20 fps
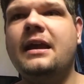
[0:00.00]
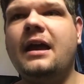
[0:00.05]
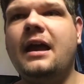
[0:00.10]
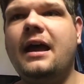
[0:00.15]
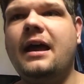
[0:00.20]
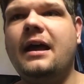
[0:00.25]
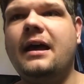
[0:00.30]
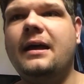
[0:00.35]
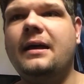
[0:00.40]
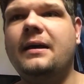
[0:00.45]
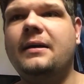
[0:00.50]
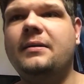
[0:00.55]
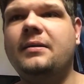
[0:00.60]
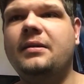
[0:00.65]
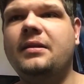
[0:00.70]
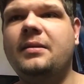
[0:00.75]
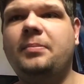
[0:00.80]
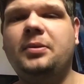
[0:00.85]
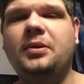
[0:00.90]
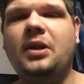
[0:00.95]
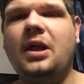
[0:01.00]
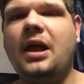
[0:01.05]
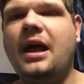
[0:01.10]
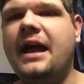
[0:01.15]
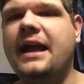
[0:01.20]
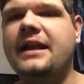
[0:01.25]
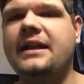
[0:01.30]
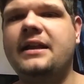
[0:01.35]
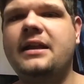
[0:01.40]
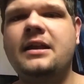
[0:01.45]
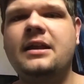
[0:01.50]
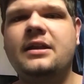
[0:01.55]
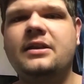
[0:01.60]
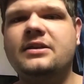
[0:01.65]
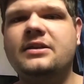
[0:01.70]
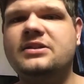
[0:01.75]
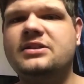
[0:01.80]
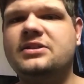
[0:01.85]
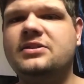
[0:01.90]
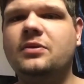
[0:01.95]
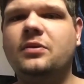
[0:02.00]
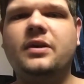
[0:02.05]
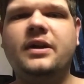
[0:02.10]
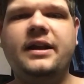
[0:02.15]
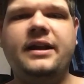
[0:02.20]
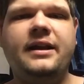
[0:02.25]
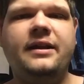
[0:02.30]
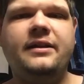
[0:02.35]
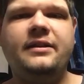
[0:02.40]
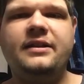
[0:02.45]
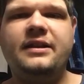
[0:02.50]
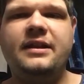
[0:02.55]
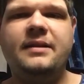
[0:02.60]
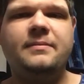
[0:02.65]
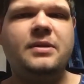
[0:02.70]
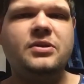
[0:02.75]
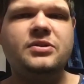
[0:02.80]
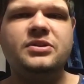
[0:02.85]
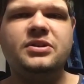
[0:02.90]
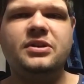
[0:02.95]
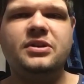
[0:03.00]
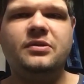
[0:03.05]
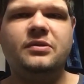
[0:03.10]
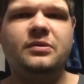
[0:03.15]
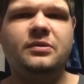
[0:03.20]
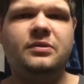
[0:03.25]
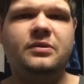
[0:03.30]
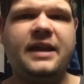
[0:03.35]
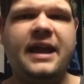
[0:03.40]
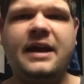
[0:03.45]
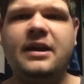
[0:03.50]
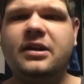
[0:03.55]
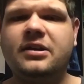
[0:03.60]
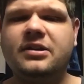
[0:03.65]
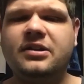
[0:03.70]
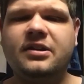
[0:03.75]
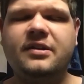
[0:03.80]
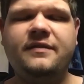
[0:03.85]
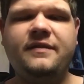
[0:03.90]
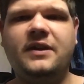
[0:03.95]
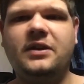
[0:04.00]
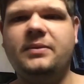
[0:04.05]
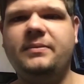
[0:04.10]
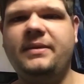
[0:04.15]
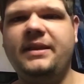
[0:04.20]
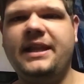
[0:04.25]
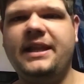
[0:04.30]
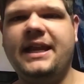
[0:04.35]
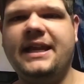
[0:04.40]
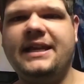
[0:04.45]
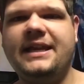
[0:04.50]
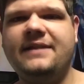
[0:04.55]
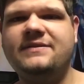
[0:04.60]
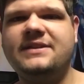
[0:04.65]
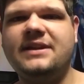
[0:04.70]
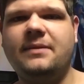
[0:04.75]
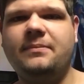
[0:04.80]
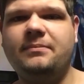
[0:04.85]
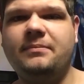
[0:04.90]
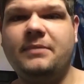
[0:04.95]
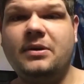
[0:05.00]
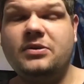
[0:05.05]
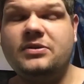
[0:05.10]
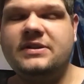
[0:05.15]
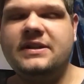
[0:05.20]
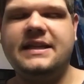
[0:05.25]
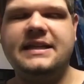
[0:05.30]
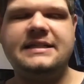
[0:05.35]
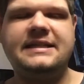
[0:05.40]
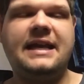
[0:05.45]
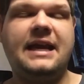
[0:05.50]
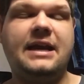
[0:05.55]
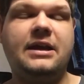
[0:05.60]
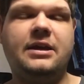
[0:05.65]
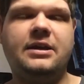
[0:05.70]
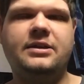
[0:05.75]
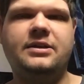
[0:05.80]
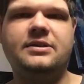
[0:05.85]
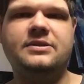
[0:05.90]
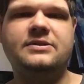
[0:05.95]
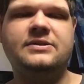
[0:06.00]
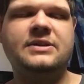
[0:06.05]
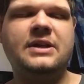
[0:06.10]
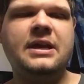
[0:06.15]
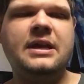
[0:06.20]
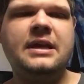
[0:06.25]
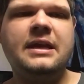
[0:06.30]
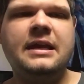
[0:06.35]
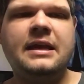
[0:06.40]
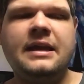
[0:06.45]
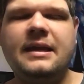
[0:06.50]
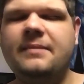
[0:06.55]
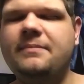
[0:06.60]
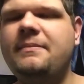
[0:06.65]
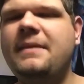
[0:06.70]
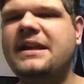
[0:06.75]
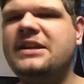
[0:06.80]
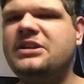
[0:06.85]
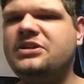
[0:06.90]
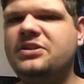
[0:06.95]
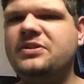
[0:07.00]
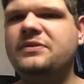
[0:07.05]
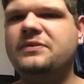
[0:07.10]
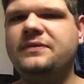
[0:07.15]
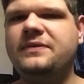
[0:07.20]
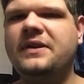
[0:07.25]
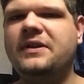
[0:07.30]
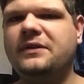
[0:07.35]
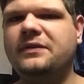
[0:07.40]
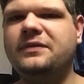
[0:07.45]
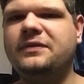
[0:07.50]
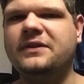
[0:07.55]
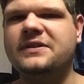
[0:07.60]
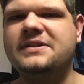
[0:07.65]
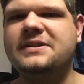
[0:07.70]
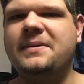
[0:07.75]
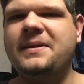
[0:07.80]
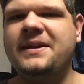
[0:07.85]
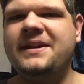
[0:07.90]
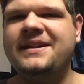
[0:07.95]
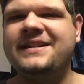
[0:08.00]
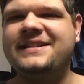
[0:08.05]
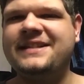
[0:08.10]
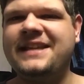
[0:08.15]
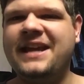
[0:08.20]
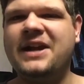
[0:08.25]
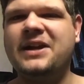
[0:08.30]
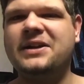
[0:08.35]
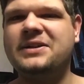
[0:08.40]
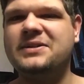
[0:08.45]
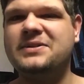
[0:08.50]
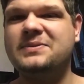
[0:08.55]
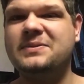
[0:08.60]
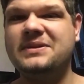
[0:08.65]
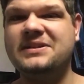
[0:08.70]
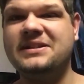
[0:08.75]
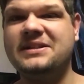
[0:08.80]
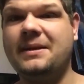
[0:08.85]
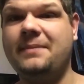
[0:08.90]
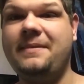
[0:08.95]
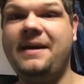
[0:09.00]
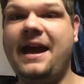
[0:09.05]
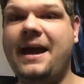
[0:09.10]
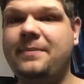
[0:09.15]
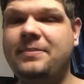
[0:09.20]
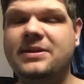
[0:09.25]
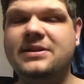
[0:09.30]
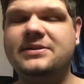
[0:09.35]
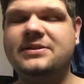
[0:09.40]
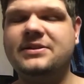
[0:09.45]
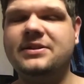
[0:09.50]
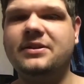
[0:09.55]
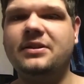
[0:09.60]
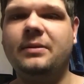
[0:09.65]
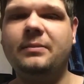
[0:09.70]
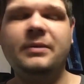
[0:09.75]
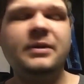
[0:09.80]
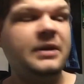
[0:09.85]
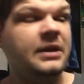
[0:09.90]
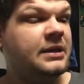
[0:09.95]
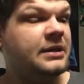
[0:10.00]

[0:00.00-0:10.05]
plot, the story, the emotional character development they give most of these characters. It makes you feel for some of these characters when something happens to them.